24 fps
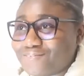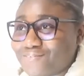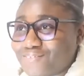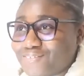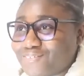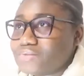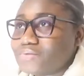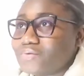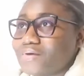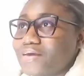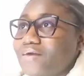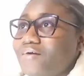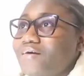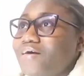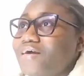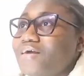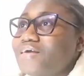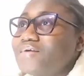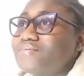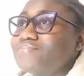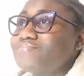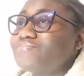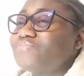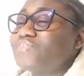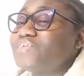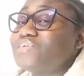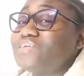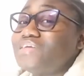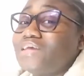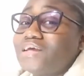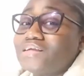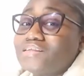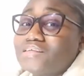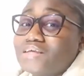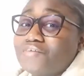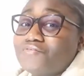so I got
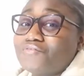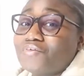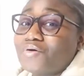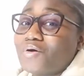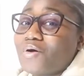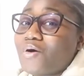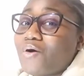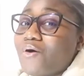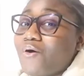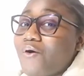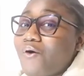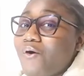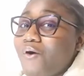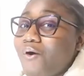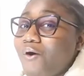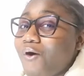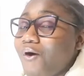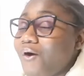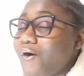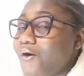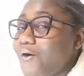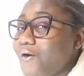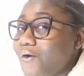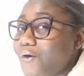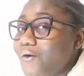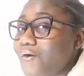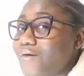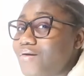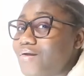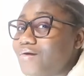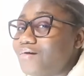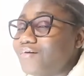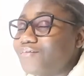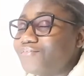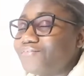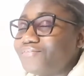rejected for all
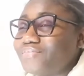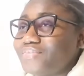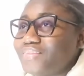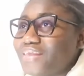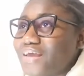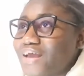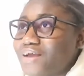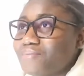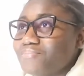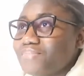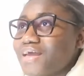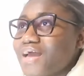of them.